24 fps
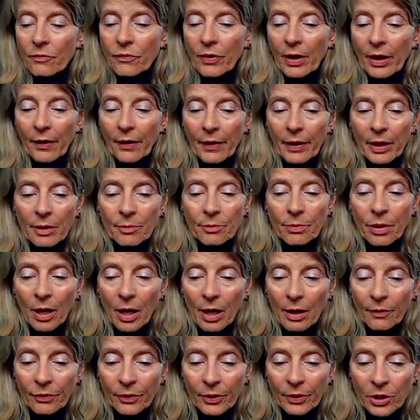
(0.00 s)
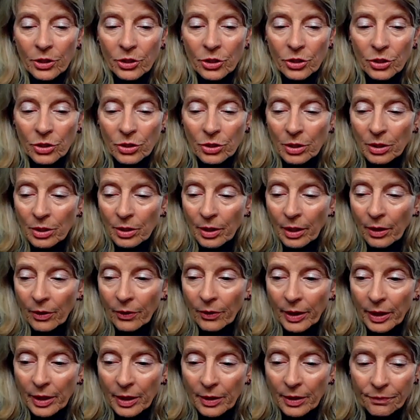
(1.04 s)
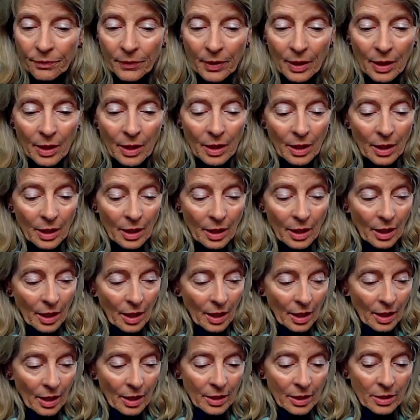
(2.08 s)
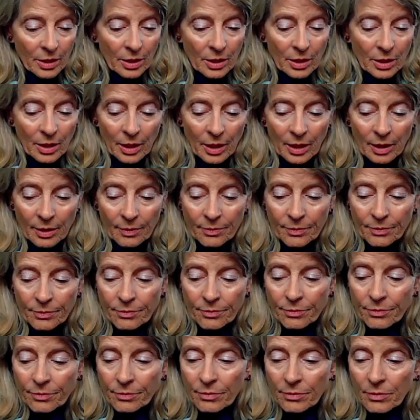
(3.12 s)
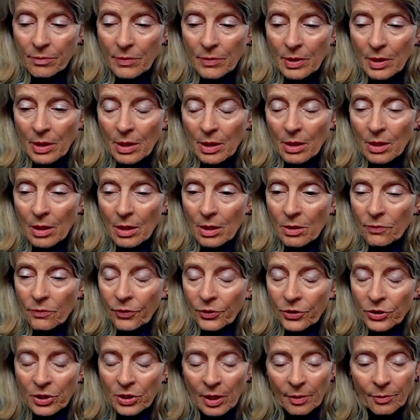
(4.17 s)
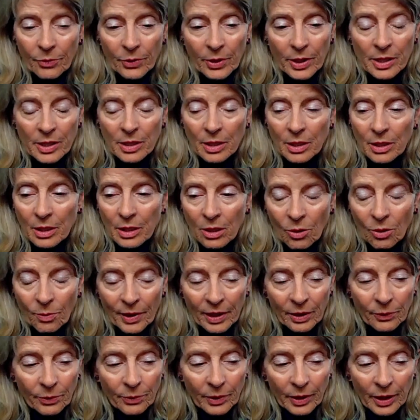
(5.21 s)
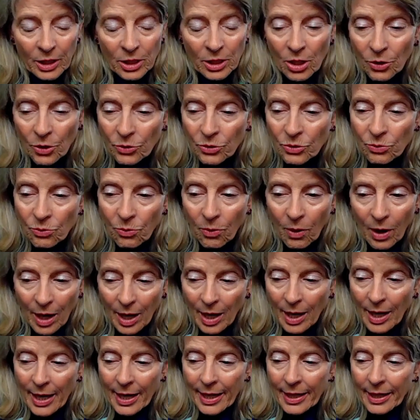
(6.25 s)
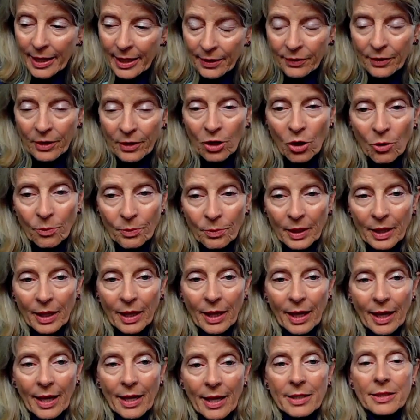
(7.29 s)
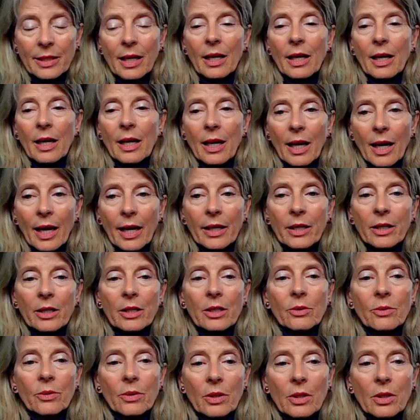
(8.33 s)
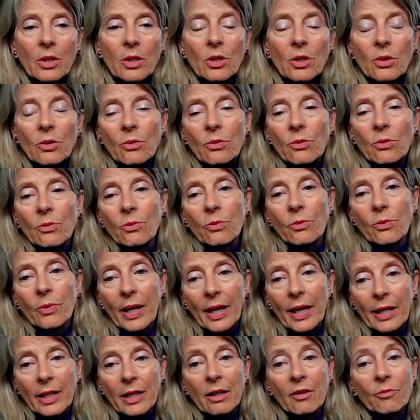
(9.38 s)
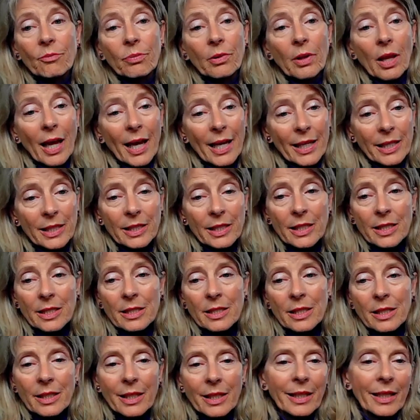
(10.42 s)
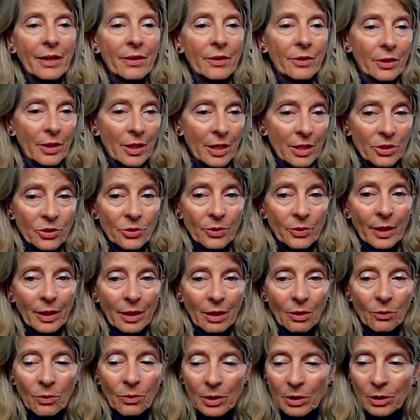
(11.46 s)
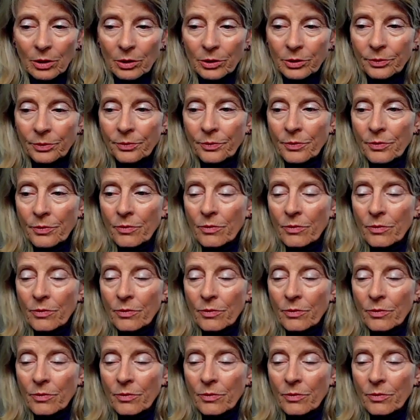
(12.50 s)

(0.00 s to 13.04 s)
very impoverished area. And for some reason, nobody really knows why Ethiopia has a higher rate of blindness than any other country in the world.